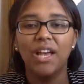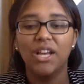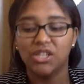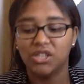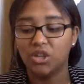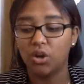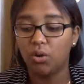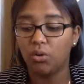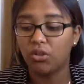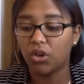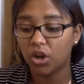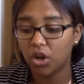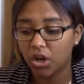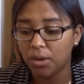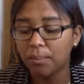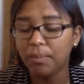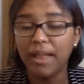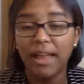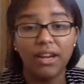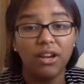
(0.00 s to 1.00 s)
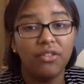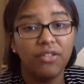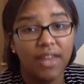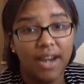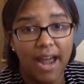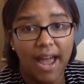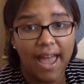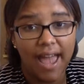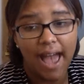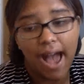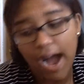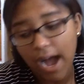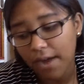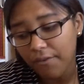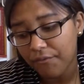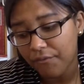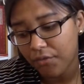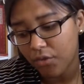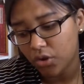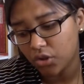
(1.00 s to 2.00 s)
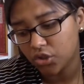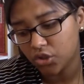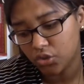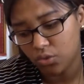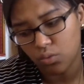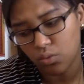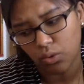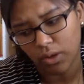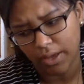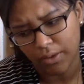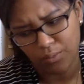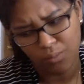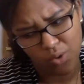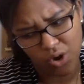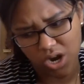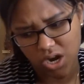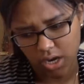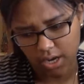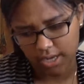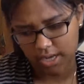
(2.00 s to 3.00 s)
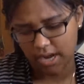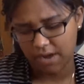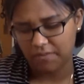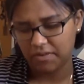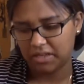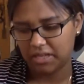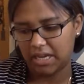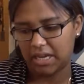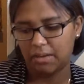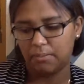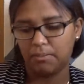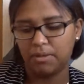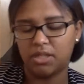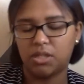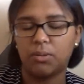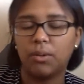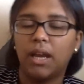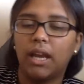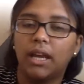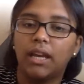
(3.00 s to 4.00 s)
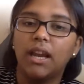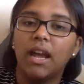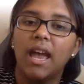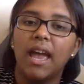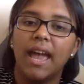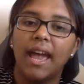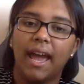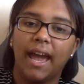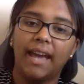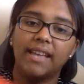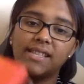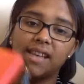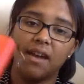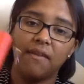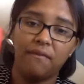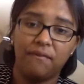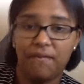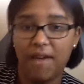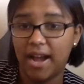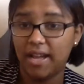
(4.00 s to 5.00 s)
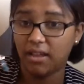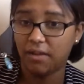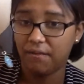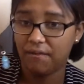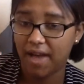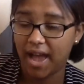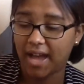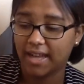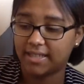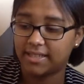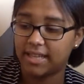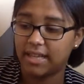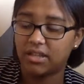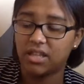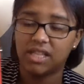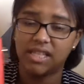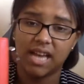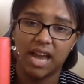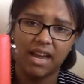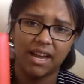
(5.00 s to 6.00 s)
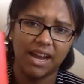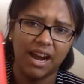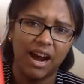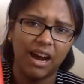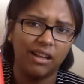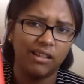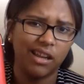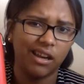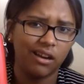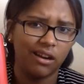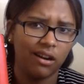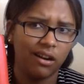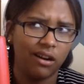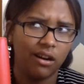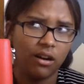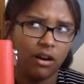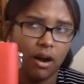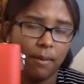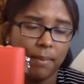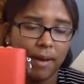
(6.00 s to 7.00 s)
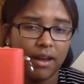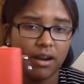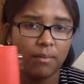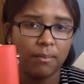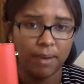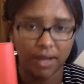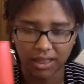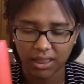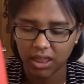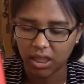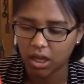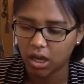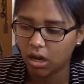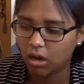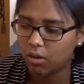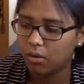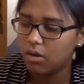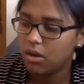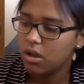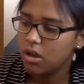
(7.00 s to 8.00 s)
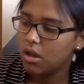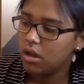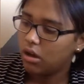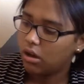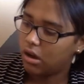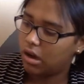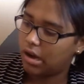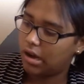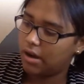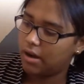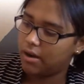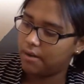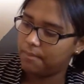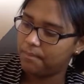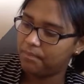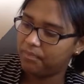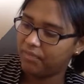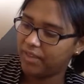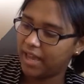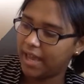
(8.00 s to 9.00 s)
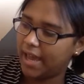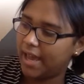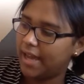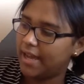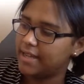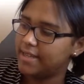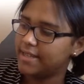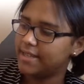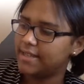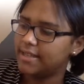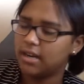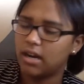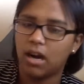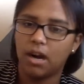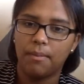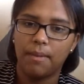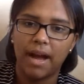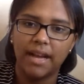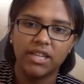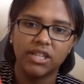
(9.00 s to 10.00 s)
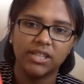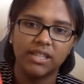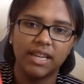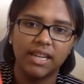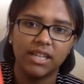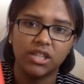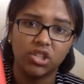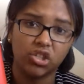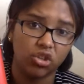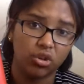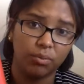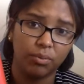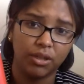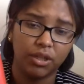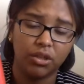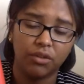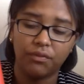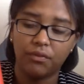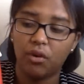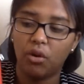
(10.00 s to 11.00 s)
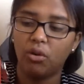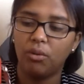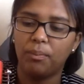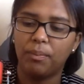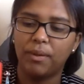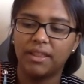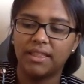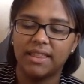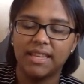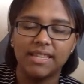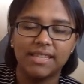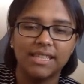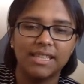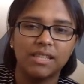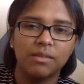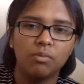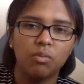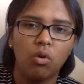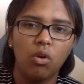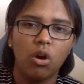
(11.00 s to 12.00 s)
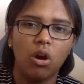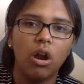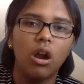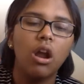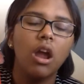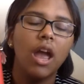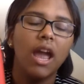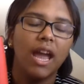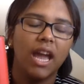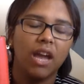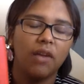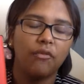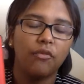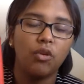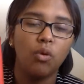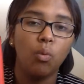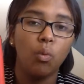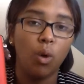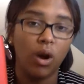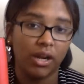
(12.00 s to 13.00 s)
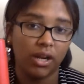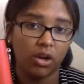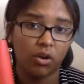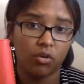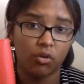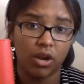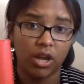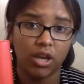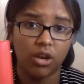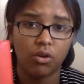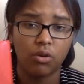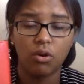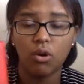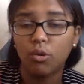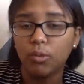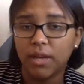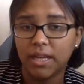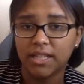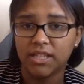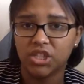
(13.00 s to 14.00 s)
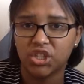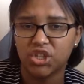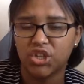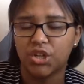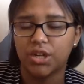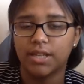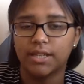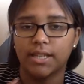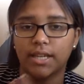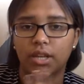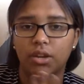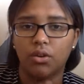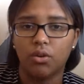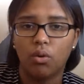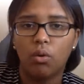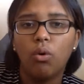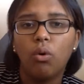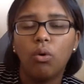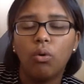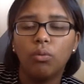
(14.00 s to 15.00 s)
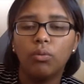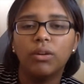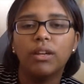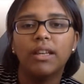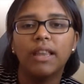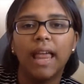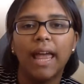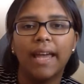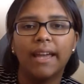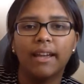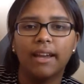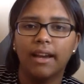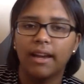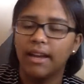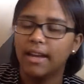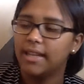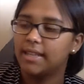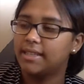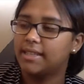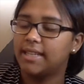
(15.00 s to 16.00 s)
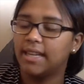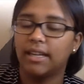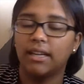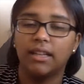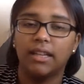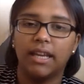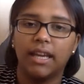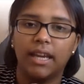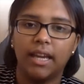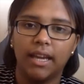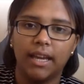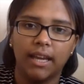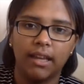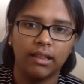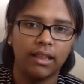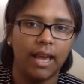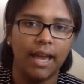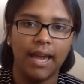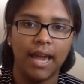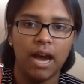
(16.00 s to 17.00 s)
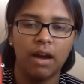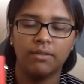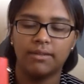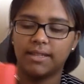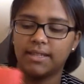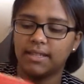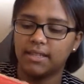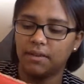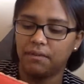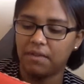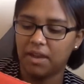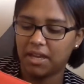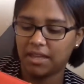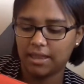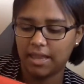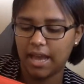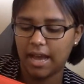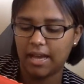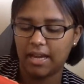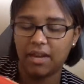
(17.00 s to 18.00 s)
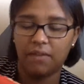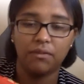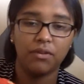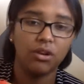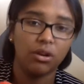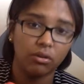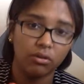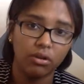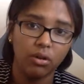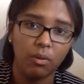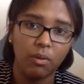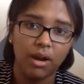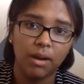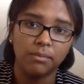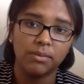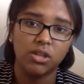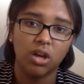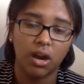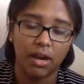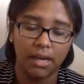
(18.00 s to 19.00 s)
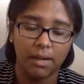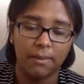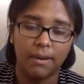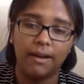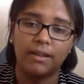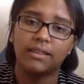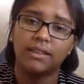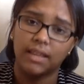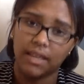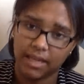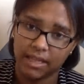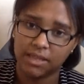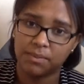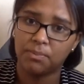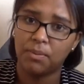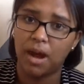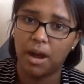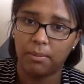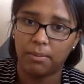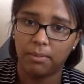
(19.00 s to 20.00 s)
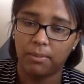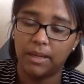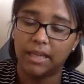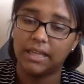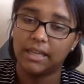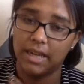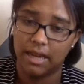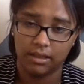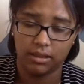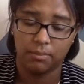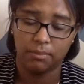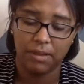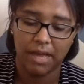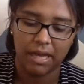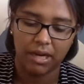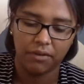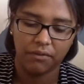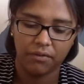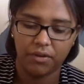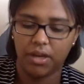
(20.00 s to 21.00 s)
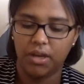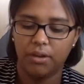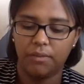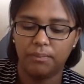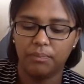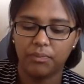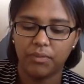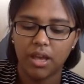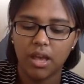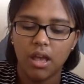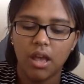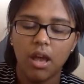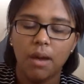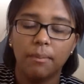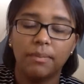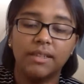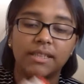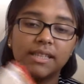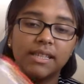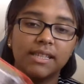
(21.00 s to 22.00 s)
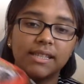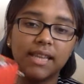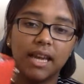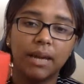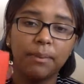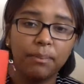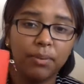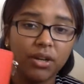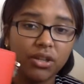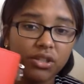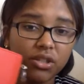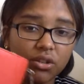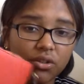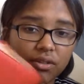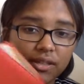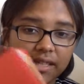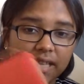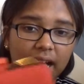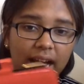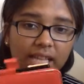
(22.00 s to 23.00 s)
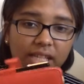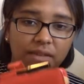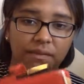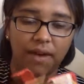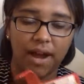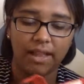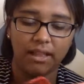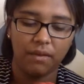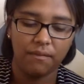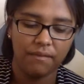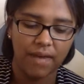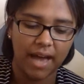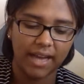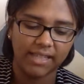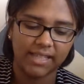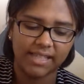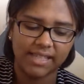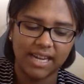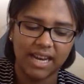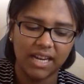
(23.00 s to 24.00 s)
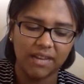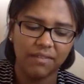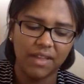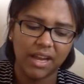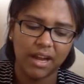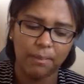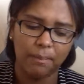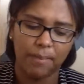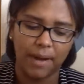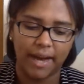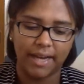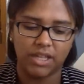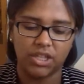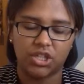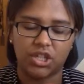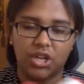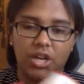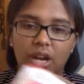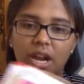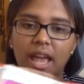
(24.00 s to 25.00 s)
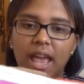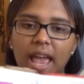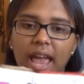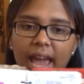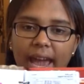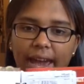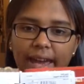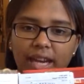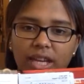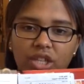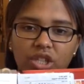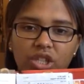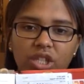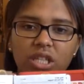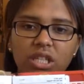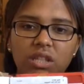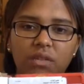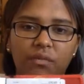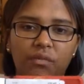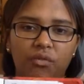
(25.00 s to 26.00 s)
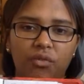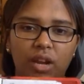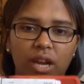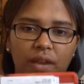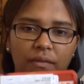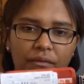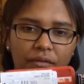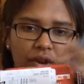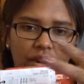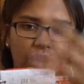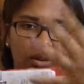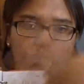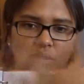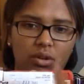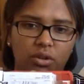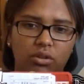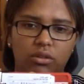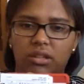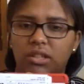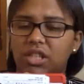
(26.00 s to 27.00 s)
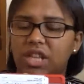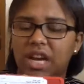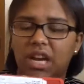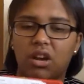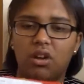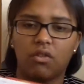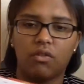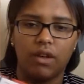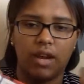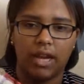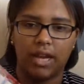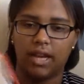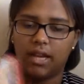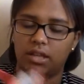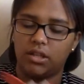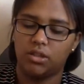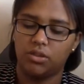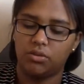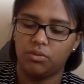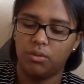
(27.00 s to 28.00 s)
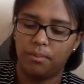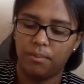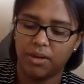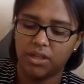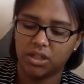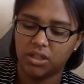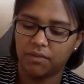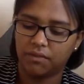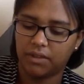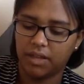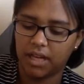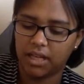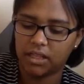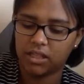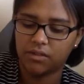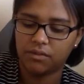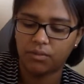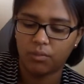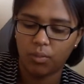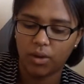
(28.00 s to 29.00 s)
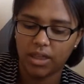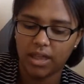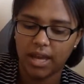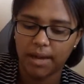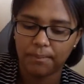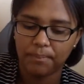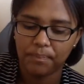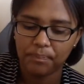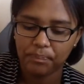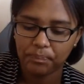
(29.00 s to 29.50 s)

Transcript: So the current planner that I have for school and work and everything in between is a Filofax. Now this I got like about a month ago. I just think it's so beautiful. But this is more if you want to create your own inserts and your own like daily layouts and stuff like that. And if you don't know what I'm talking about, then it's probably not the planner for you. But this is a personal size Filofax. It's kind of like a binder, and it's just free for you to decorate and do a bunch of things with it.